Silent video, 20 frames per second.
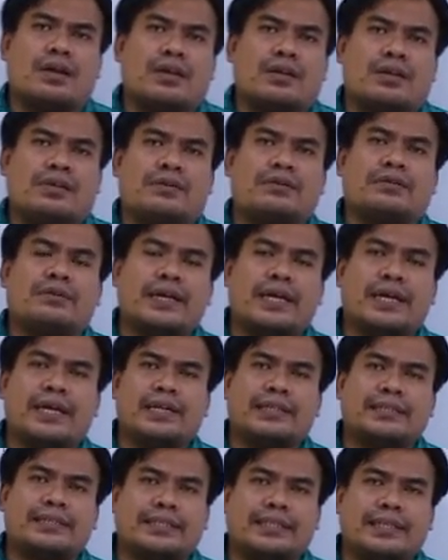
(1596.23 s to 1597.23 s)
You
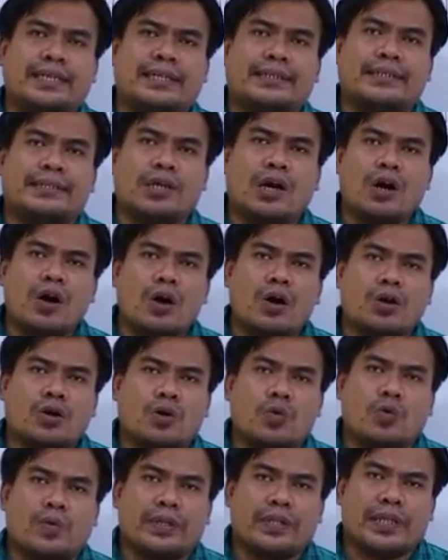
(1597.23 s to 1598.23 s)
can see a dog
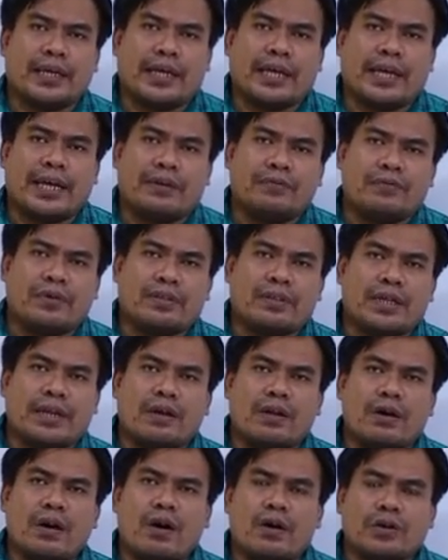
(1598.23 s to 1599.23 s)
over there, and what
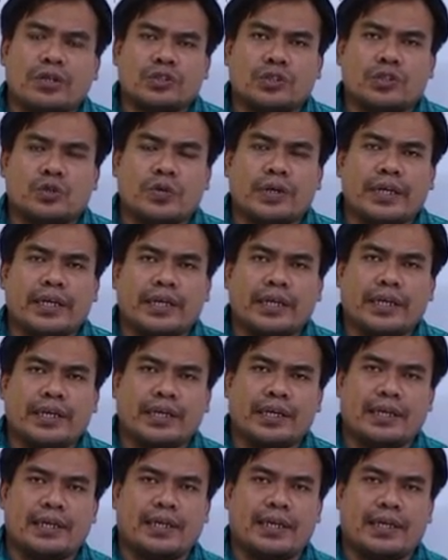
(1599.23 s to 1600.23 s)
that dog is doing,
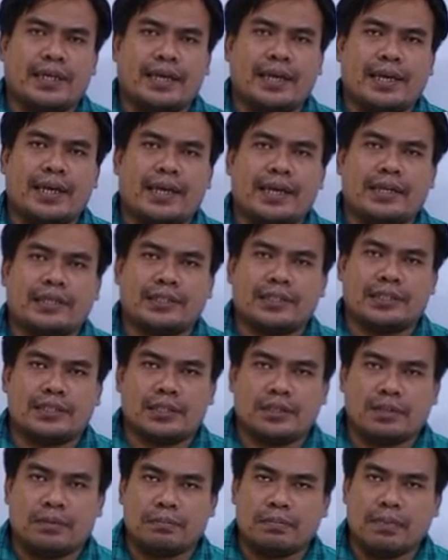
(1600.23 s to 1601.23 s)

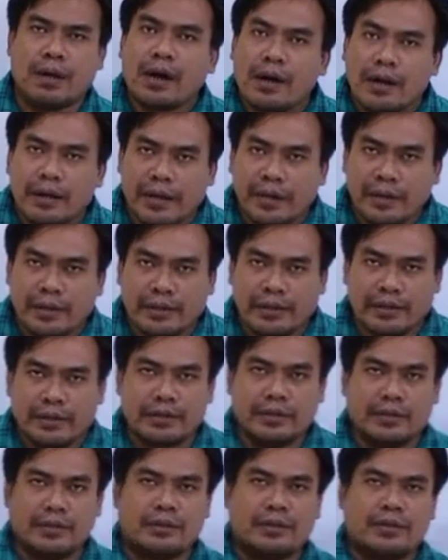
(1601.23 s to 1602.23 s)
it's barking.
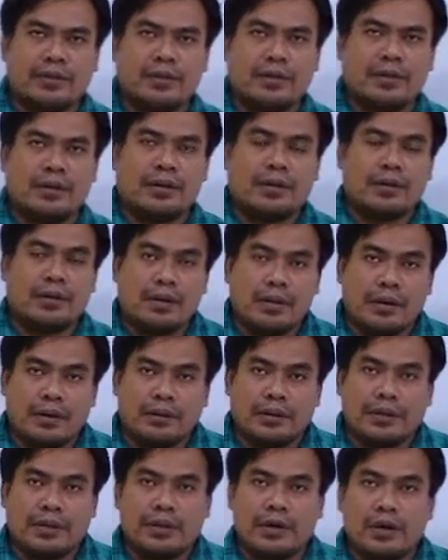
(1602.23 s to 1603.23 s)

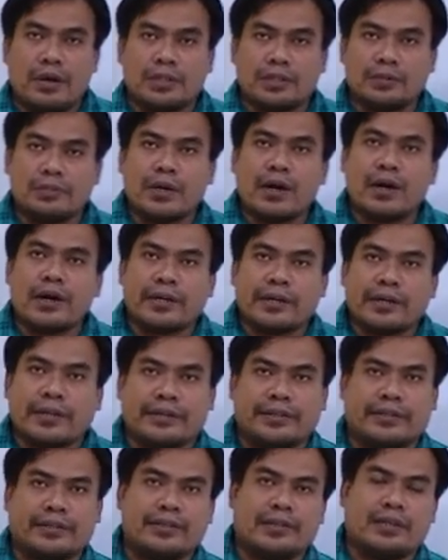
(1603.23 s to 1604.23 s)
The dog is barking,
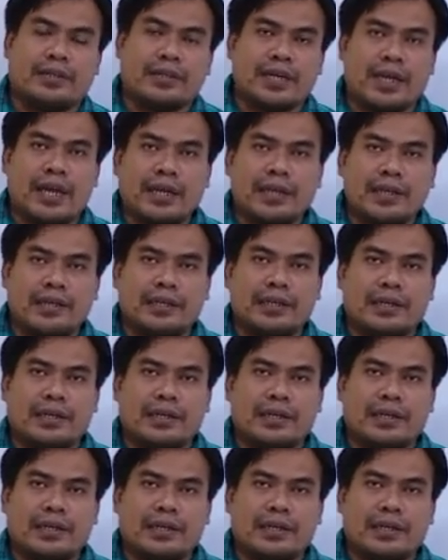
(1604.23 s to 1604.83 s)
okay?